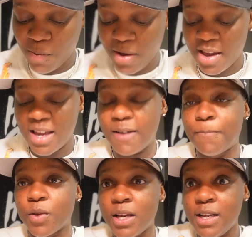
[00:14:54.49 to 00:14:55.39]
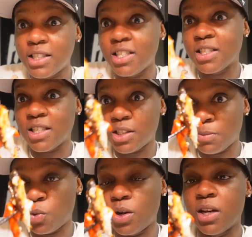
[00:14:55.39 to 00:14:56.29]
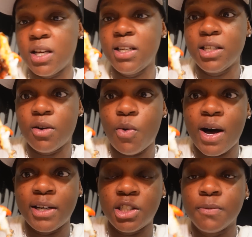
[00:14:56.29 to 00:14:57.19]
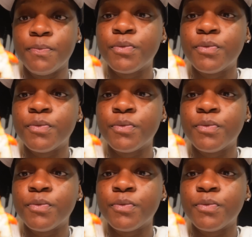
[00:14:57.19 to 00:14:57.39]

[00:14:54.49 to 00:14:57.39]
We eat easy, accessible, and easy to wash.